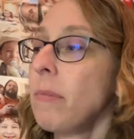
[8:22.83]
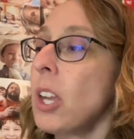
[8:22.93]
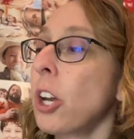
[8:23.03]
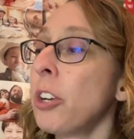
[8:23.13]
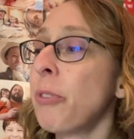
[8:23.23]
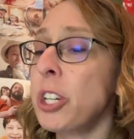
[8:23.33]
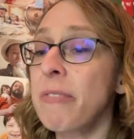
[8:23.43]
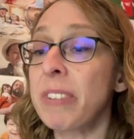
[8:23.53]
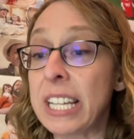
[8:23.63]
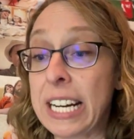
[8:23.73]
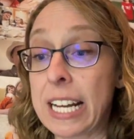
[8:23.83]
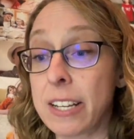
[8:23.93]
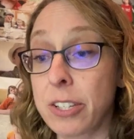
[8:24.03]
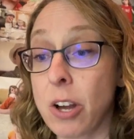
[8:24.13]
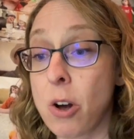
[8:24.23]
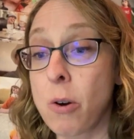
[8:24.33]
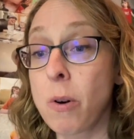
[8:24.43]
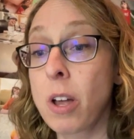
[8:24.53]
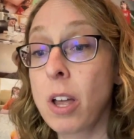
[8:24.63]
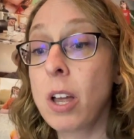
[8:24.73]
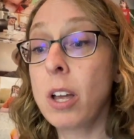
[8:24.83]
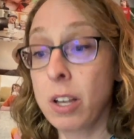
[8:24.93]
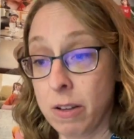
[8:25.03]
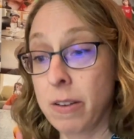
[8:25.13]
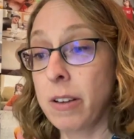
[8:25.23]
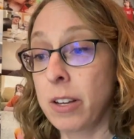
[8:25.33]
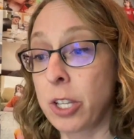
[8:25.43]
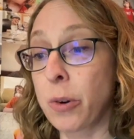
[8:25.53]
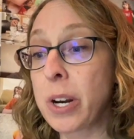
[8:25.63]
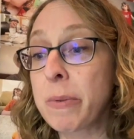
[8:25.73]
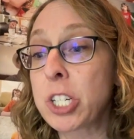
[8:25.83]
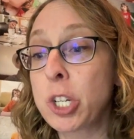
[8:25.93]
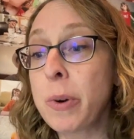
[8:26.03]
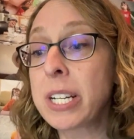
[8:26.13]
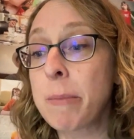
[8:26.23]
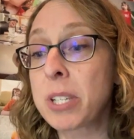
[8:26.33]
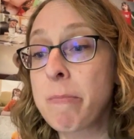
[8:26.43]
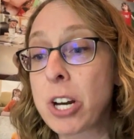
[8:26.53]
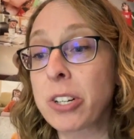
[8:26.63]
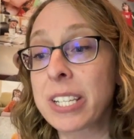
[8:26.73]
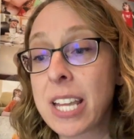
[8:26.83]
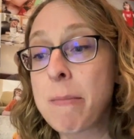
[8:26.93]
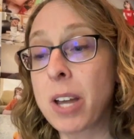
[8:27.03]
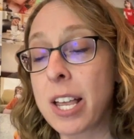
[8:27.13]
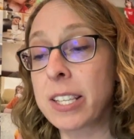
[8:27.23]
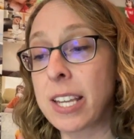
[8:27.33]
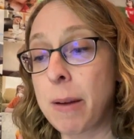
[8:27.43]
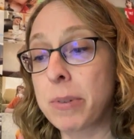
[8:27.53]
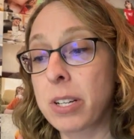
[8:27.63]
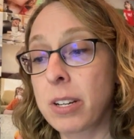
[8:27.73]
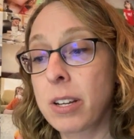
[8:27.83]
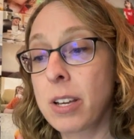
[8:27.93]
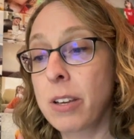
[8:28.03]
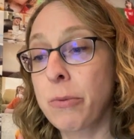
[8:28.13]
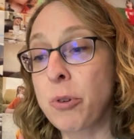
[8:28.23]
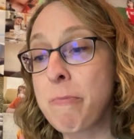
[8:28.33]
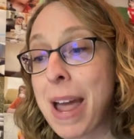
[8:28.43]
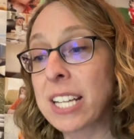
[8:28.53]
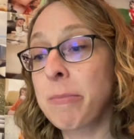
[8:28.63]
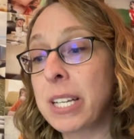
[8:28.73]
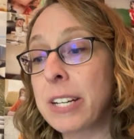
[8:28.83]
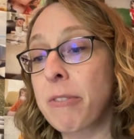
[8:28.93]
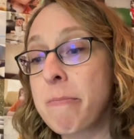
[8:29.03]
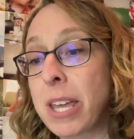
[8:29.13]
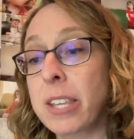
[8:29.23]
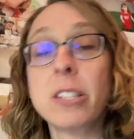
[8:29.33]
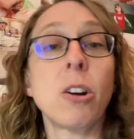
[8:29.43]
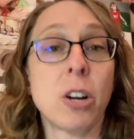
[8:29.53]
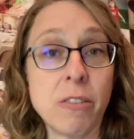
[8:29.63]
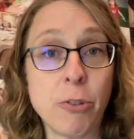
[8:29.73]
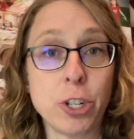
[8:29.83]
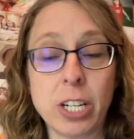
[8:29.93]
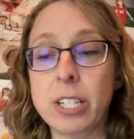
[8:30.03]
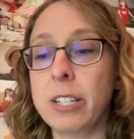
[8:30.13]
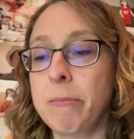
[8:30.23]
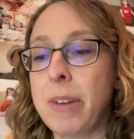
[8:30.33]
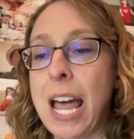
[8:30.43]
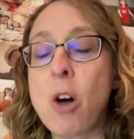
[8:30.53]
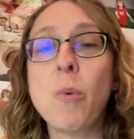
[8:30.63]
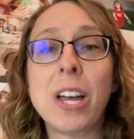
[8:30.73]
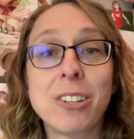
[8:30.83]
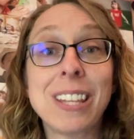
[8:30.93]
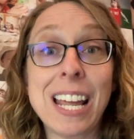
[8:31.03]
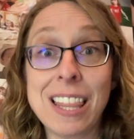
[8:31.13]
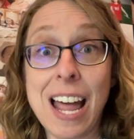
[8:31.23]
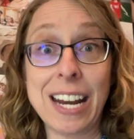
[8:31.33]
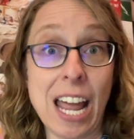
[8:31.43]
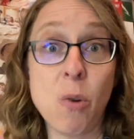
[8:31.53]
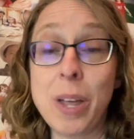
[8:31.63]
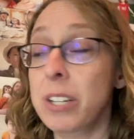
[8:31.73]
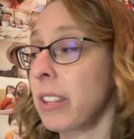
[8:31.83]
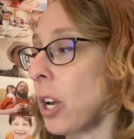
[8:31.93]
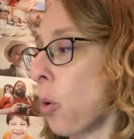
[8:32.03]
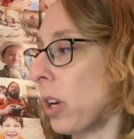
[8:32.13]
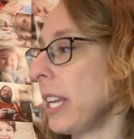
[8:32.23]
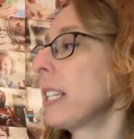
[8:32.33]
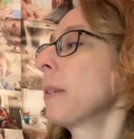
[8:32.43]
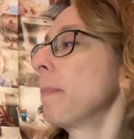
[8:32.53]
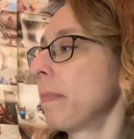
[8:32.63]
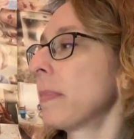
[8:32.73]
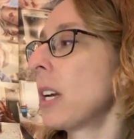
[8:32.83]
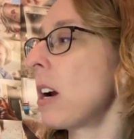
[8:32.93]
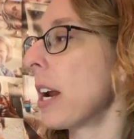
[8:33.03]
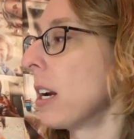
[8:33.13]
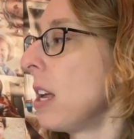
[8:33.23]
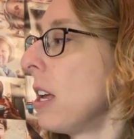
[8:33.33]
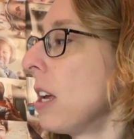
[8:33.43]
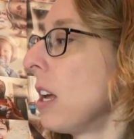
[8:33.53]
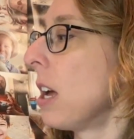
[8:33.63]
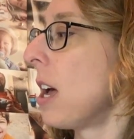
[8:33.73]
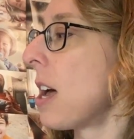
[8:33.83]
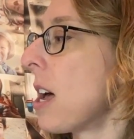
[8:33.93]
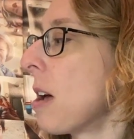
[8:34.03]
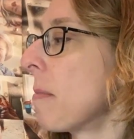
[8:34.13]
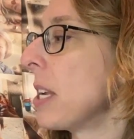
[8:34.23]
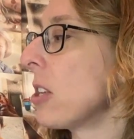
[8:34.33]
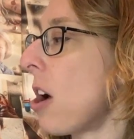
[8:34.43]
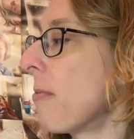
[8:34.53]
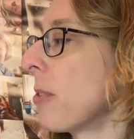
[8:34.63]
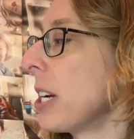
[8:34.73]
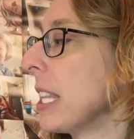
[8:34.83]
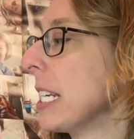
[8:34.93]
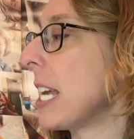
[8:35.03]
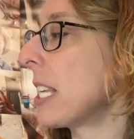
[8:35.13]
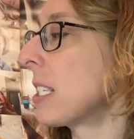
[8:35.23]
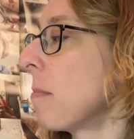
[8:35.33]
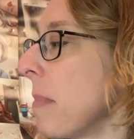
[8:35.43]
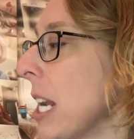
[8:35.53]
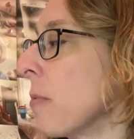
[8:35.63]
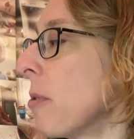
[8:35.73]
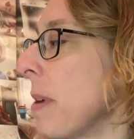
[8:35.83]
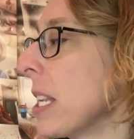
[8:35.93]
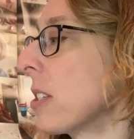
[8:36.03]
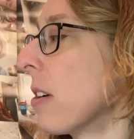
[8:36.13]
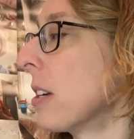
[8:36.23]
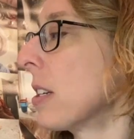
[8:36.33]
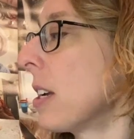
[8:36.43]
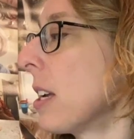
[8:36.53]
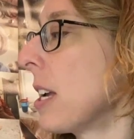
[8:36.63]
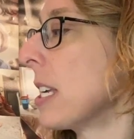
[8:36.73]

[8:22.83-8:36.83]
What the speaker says: Convergent validity. So the degree to which two attempts to measure the same concept through maximally different methods are convergent. How well do they align? How well do they correlate? All right. Is offered in the test manual based on a